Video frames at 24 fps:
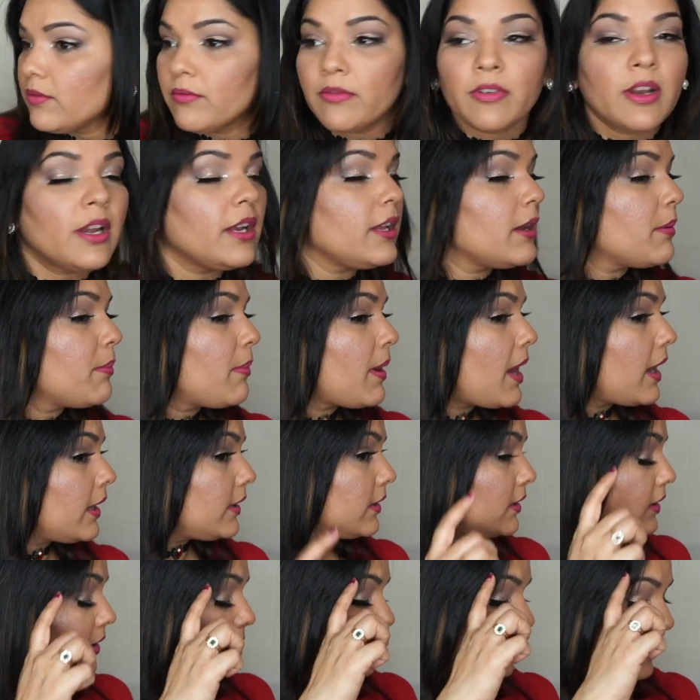really a
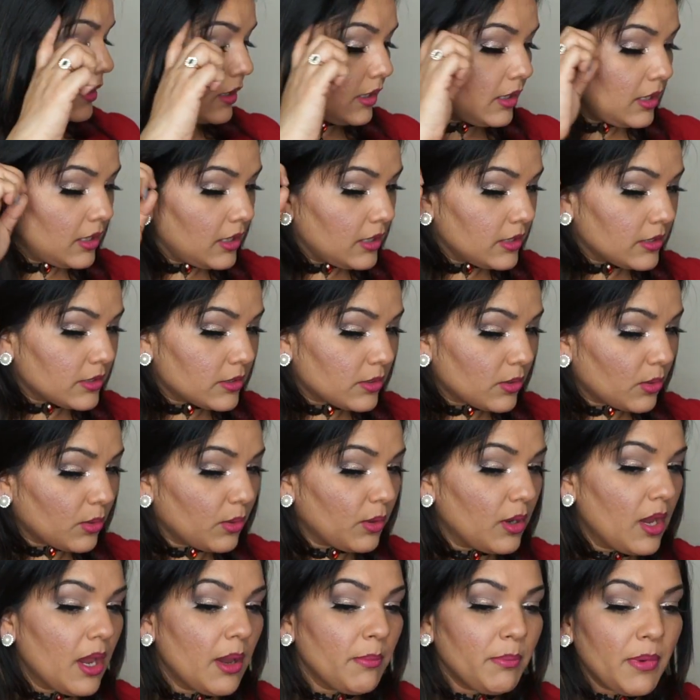bad deal.
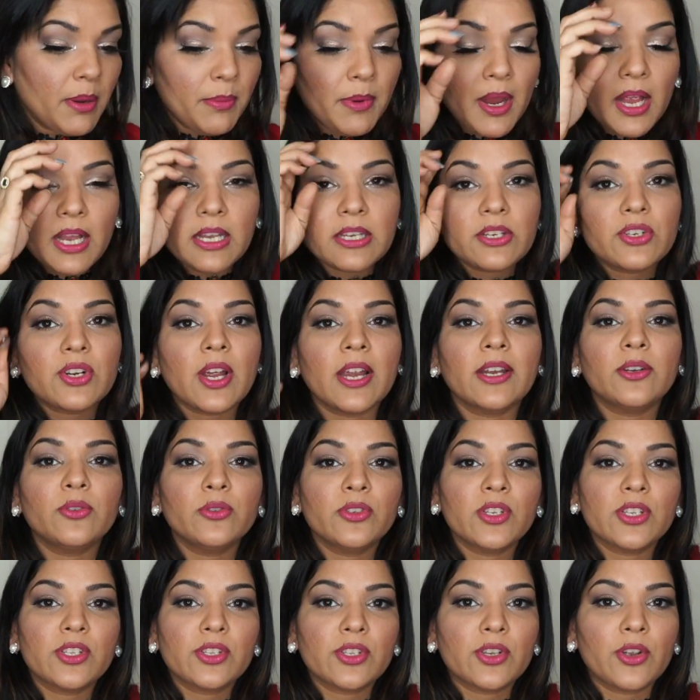So maybe I'll try to
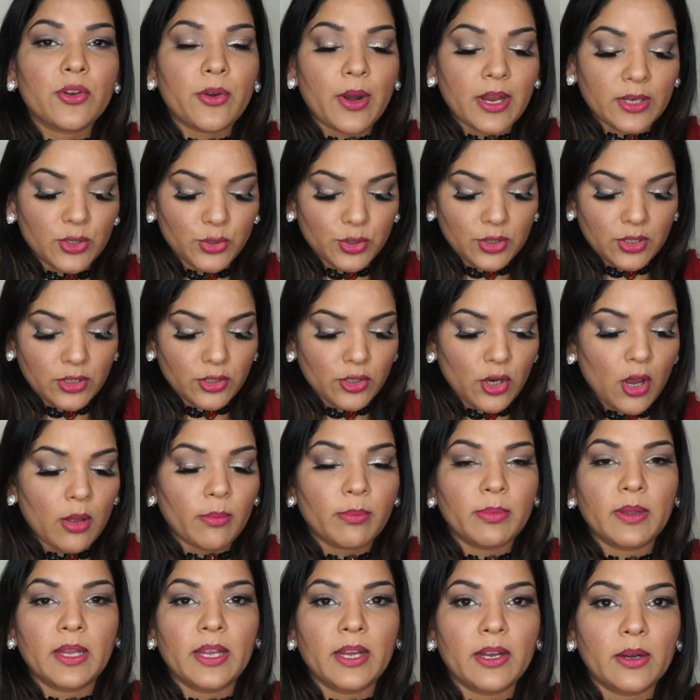just scratch the
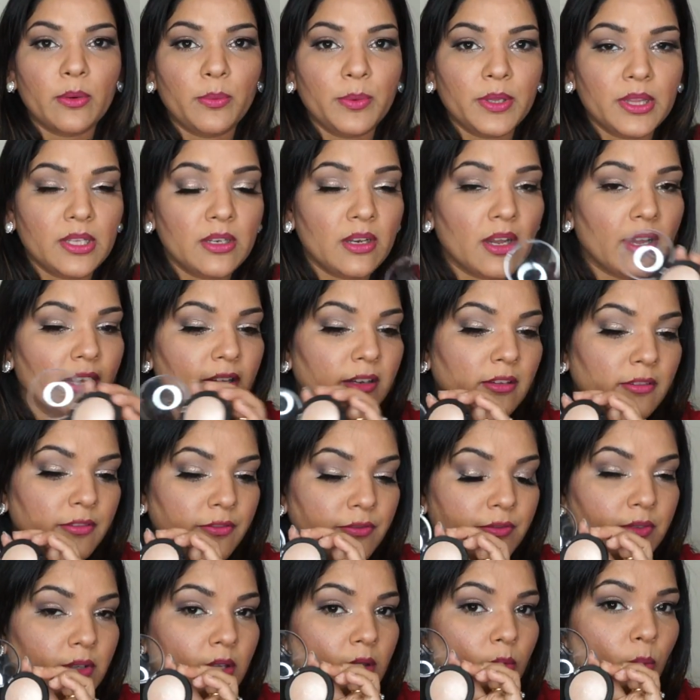top layer with the
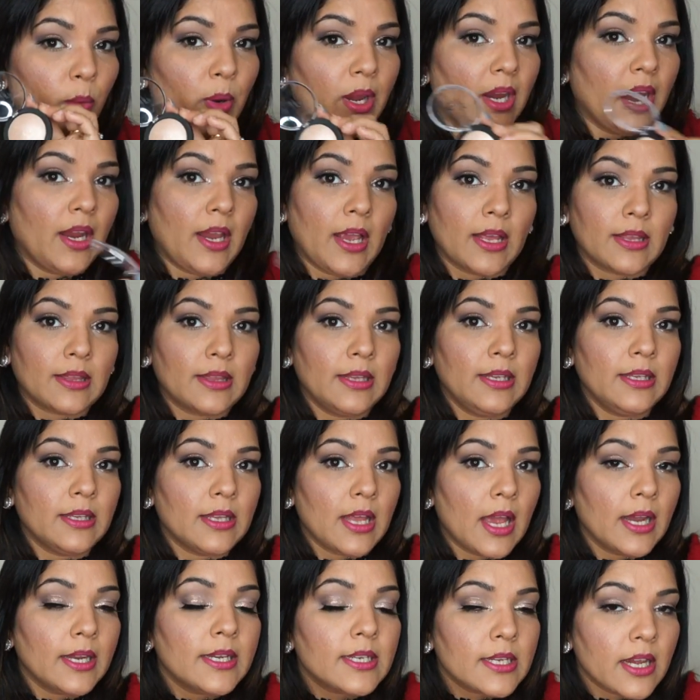knife the way Kathleen
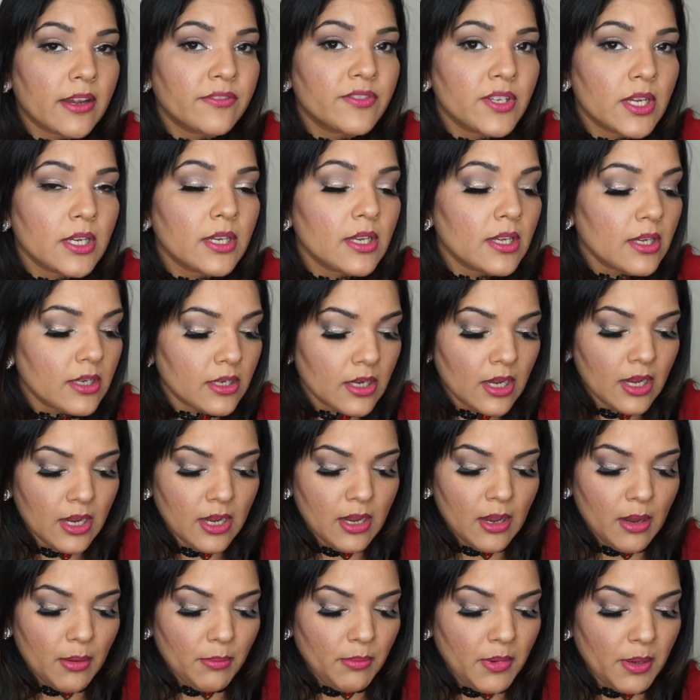Light have done it.
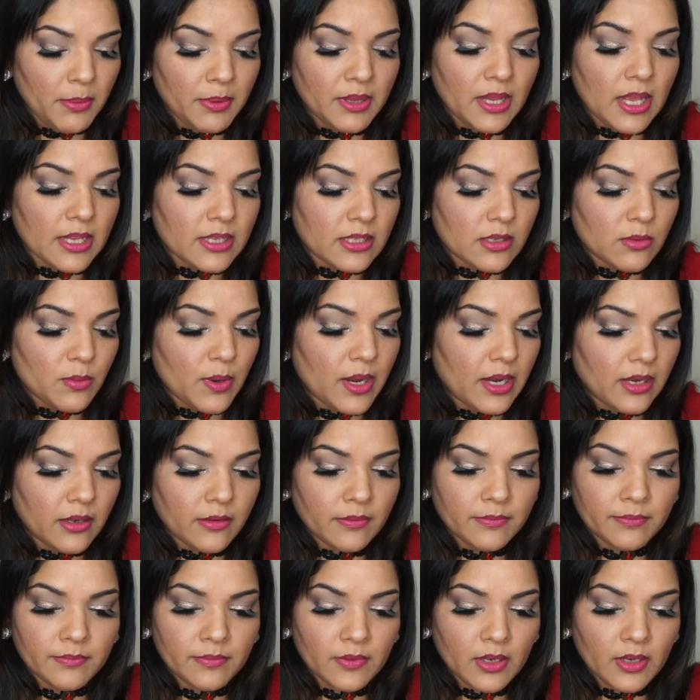Maybe that's when